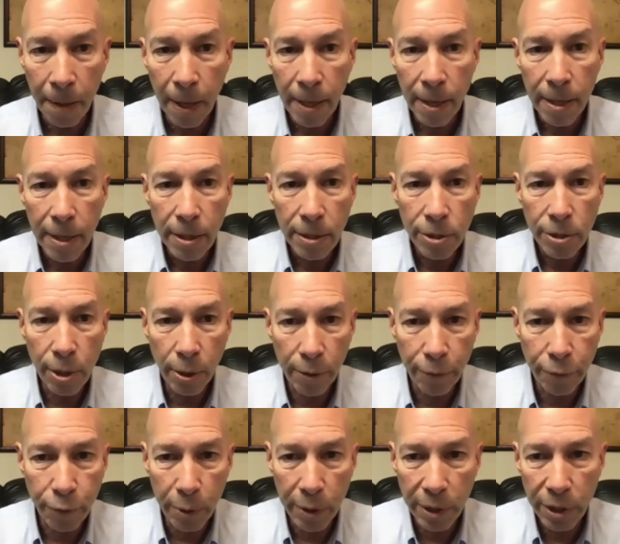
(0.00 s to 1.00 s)
So if
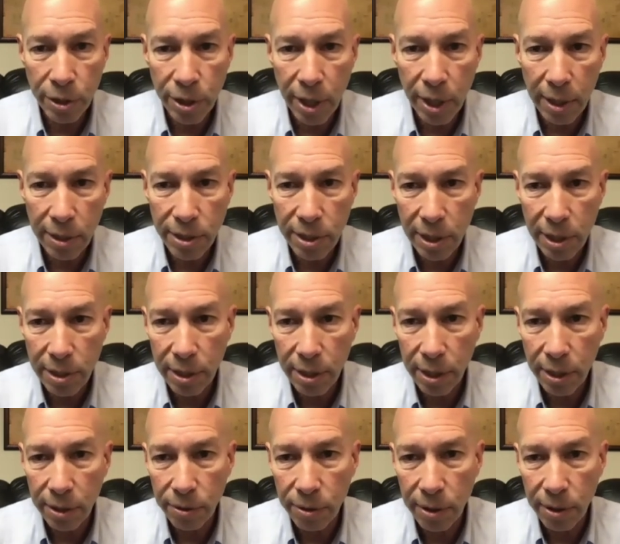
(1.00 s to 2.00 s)
you had a child 6 and
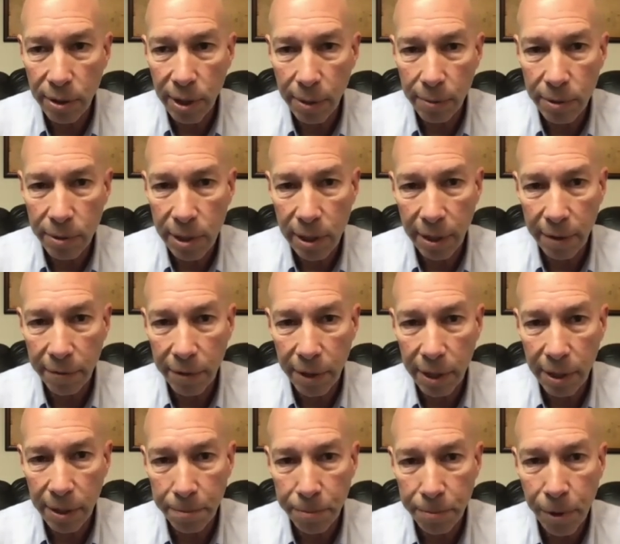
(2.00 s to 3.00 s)
under that was living
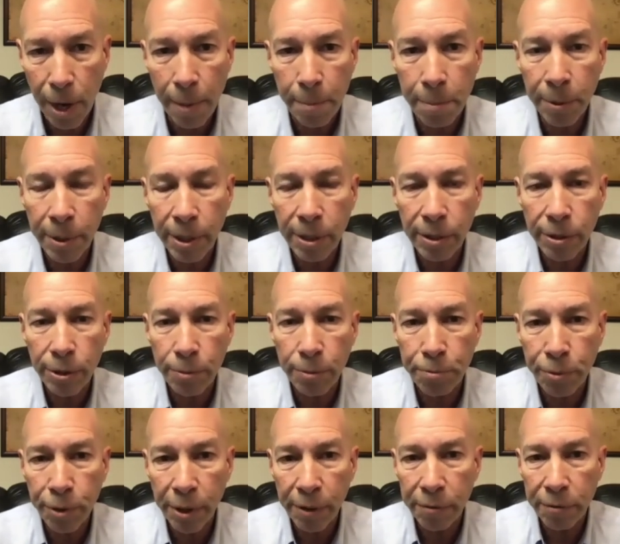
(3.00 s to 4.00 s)
in the property and you
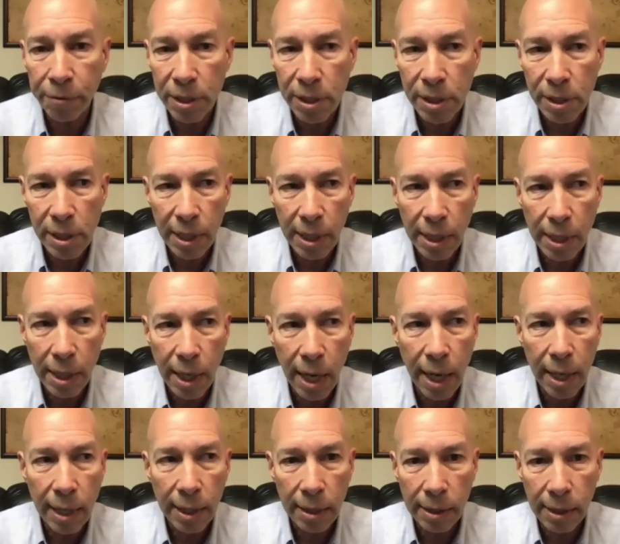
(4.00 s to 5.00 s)
previously
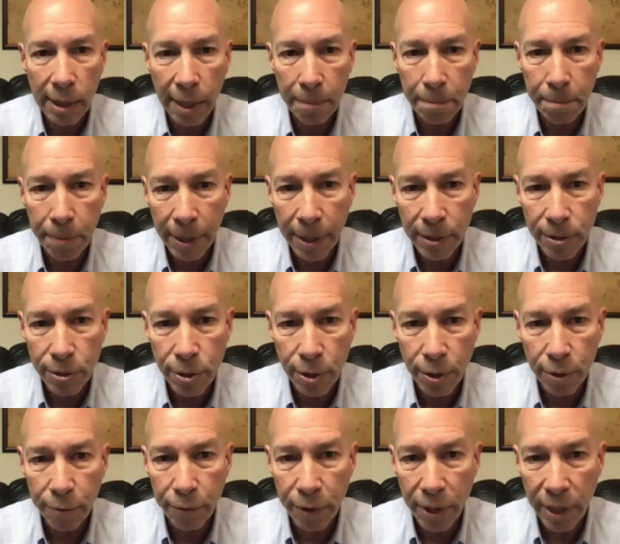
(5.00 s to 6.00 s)
got a lead paint
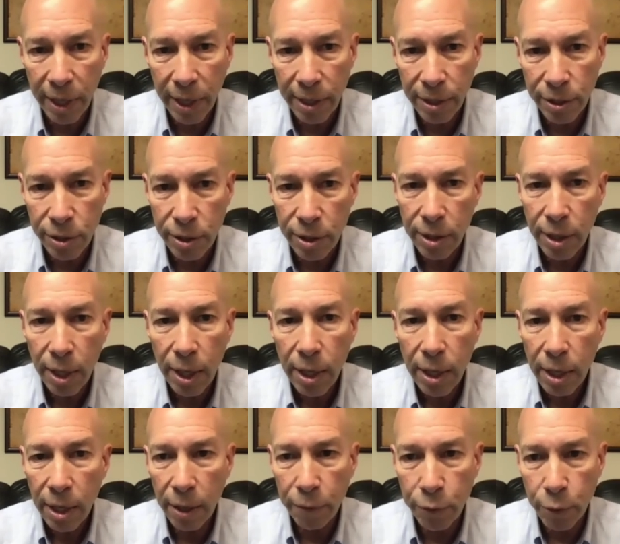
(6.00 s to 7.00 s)
certification,
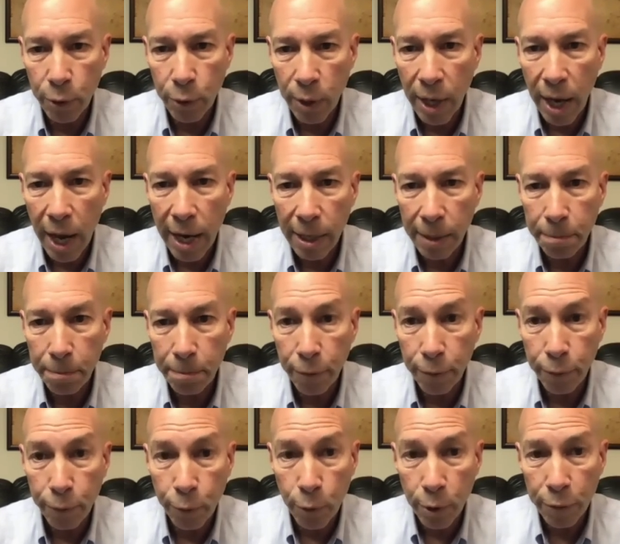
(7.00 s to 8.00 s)
if you got it
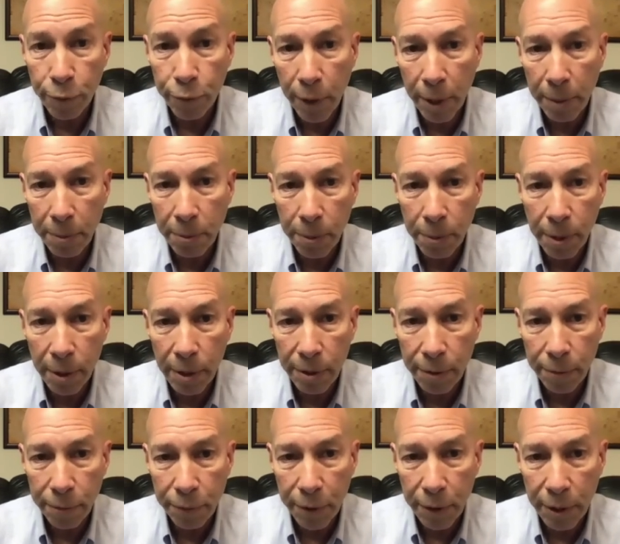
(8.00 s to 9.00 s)
before February the
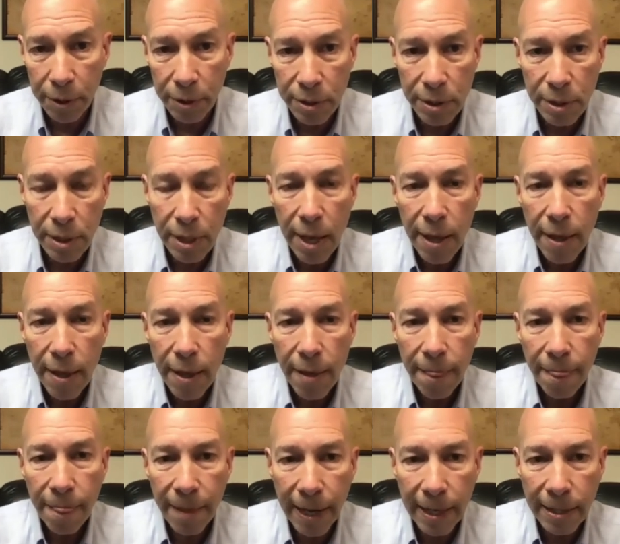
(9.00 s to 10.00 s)
1st,
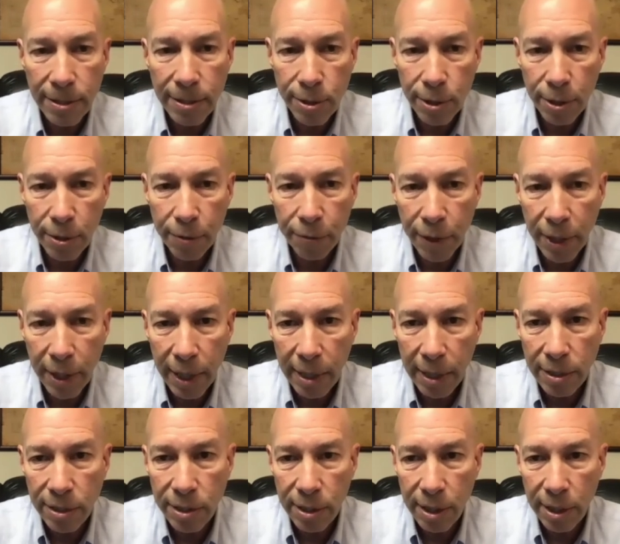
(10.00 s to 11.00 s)
that
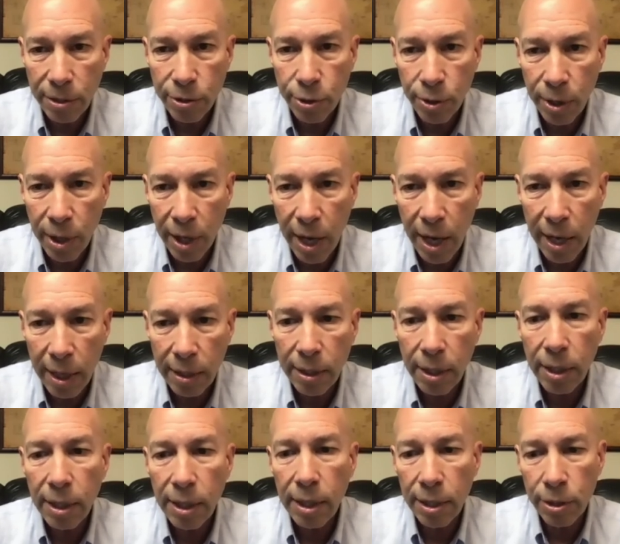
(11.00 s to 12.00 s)
certification that you got
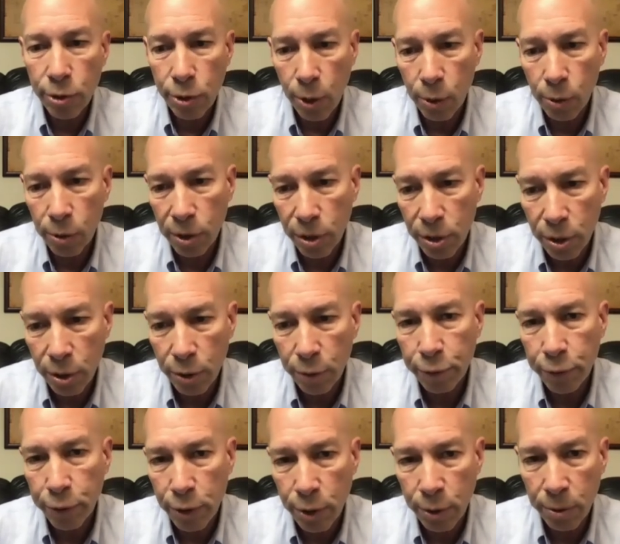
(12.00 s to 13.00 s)
is only good for
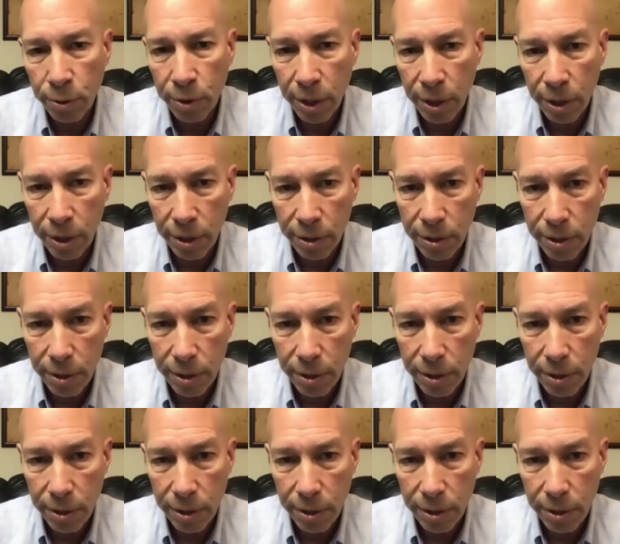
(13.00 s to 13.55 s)
2 years.